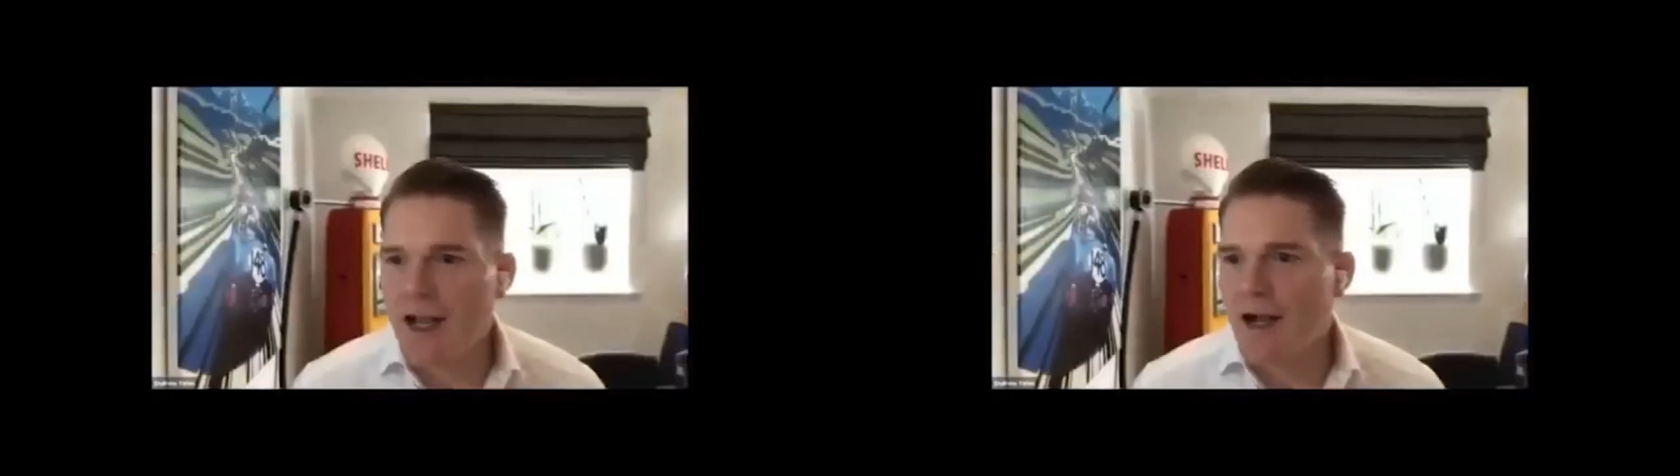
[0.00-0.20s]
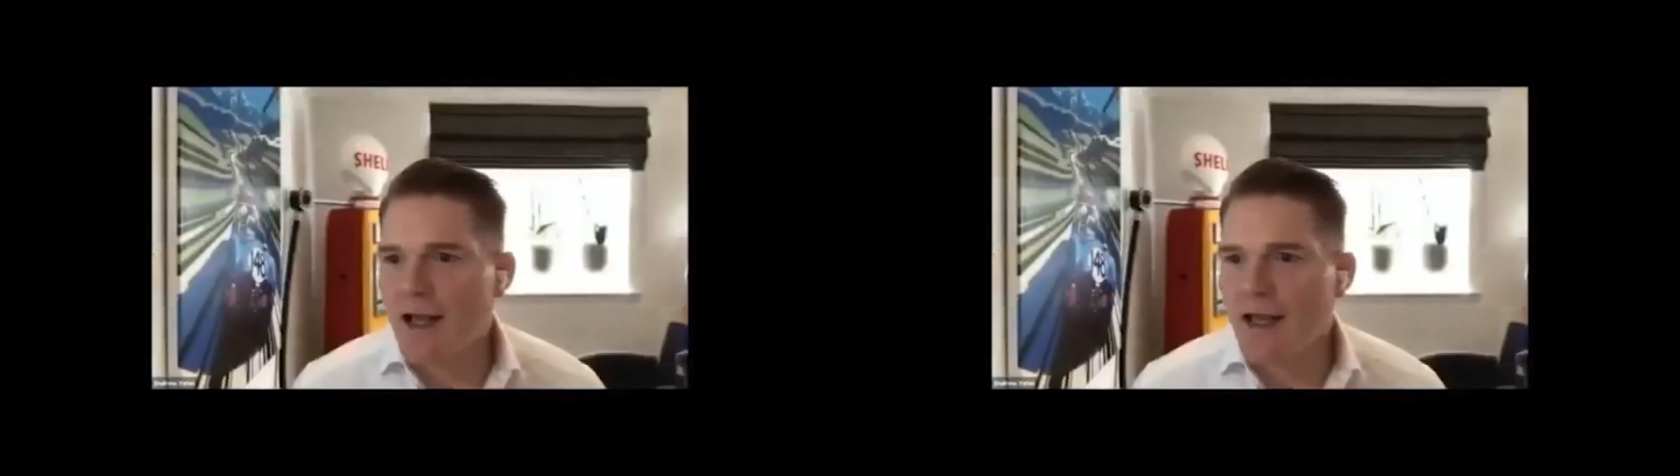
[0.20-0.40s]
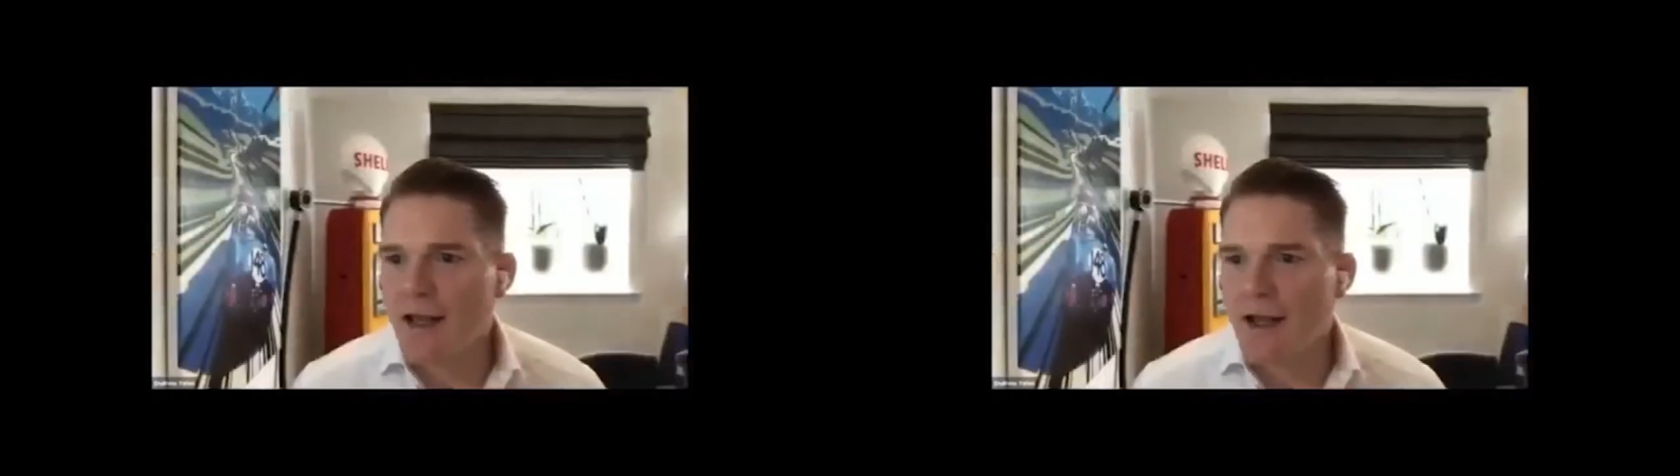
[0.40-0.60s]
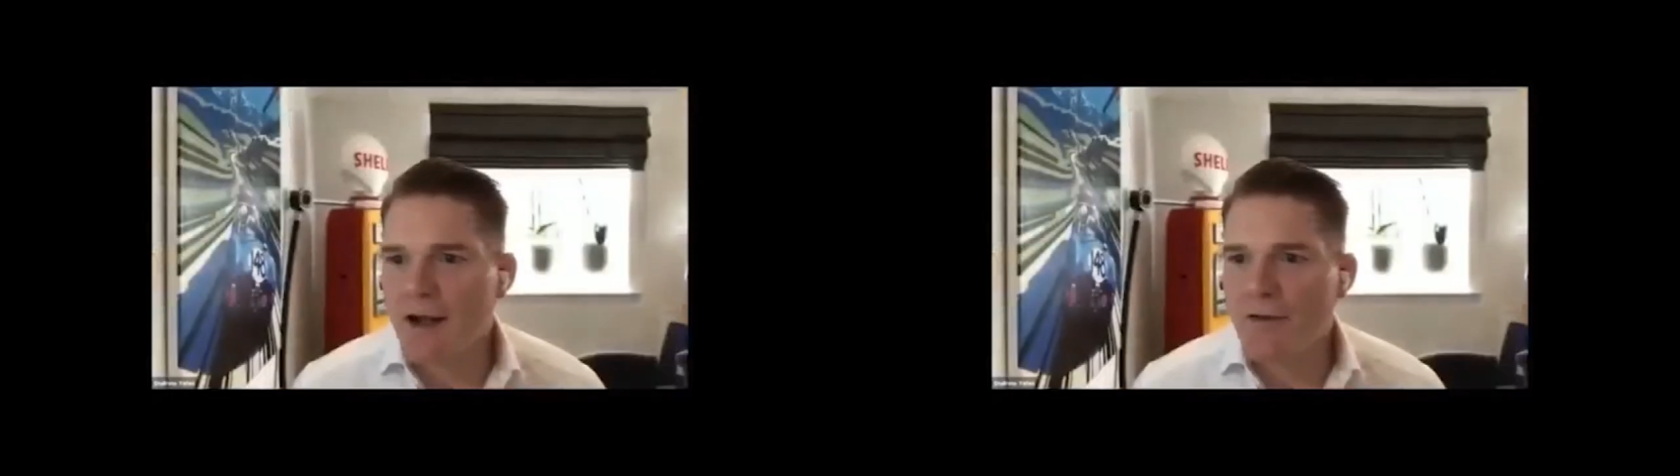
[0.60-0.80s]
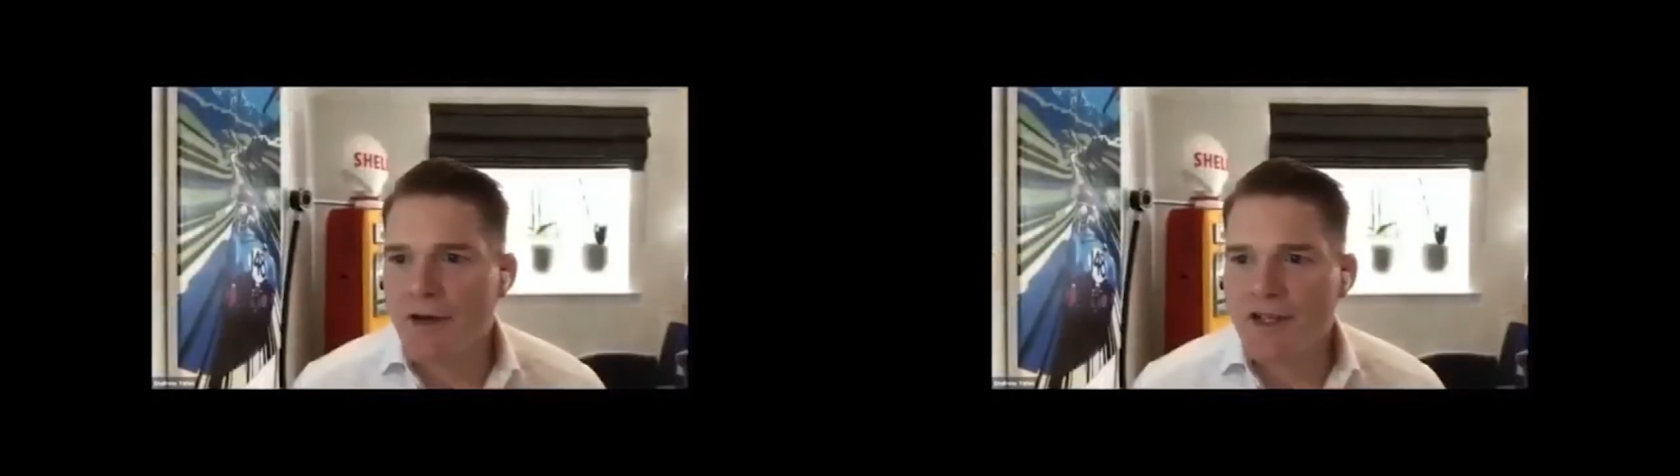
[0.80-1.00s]

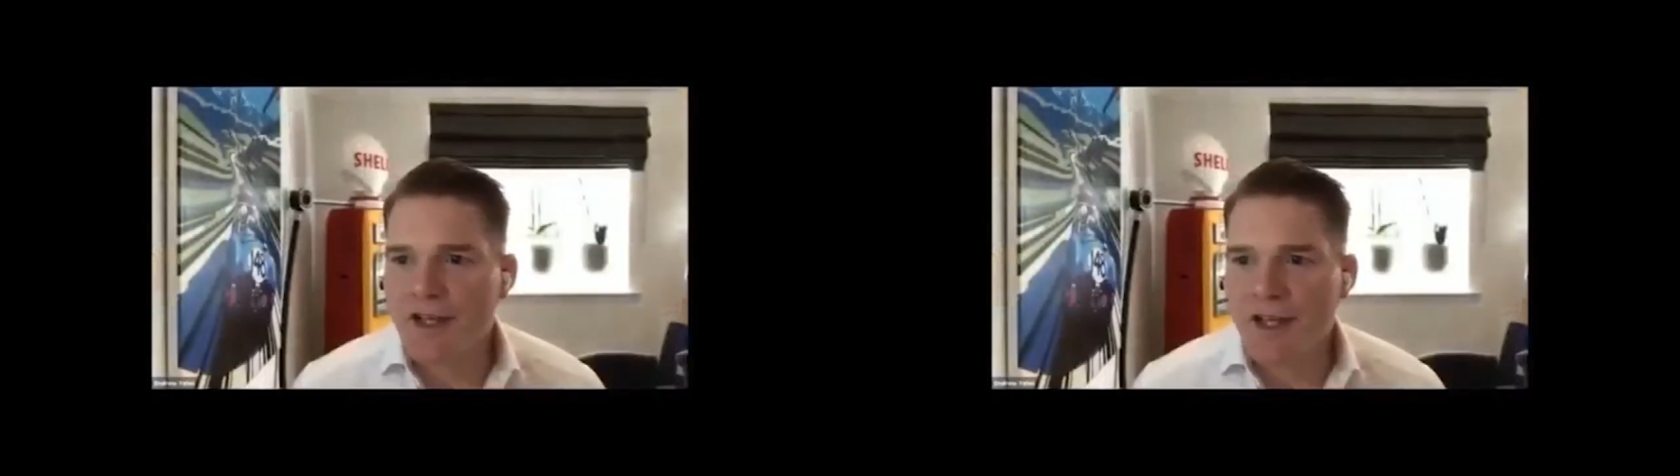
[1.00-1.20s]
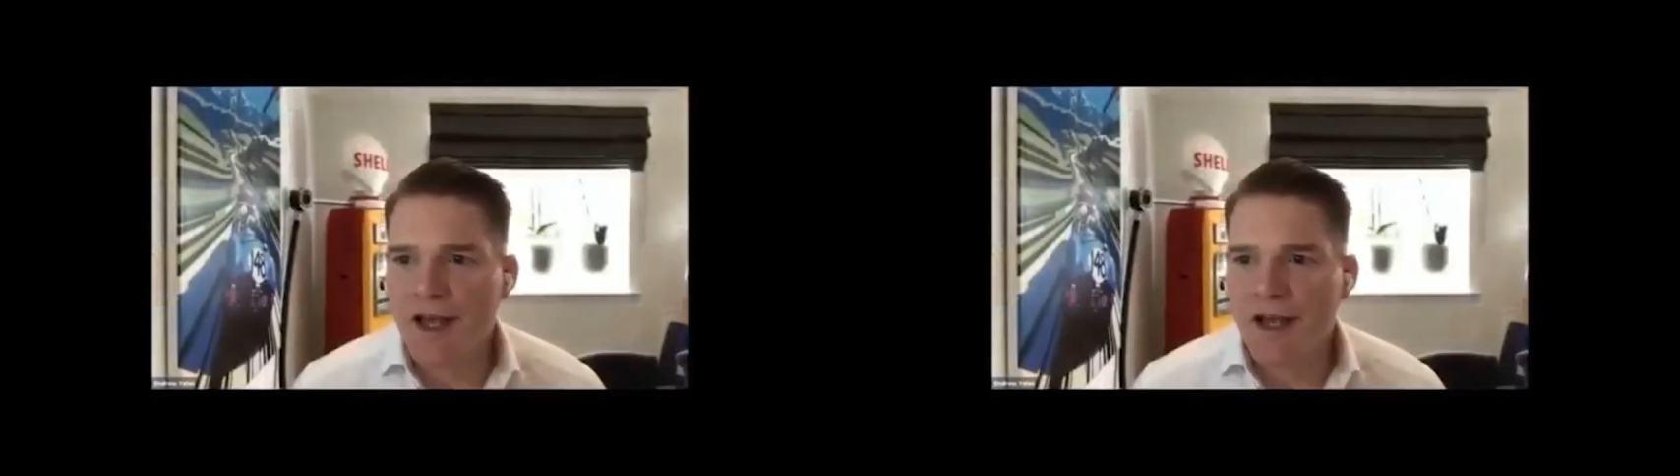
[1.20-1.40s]
Hi, Rishi.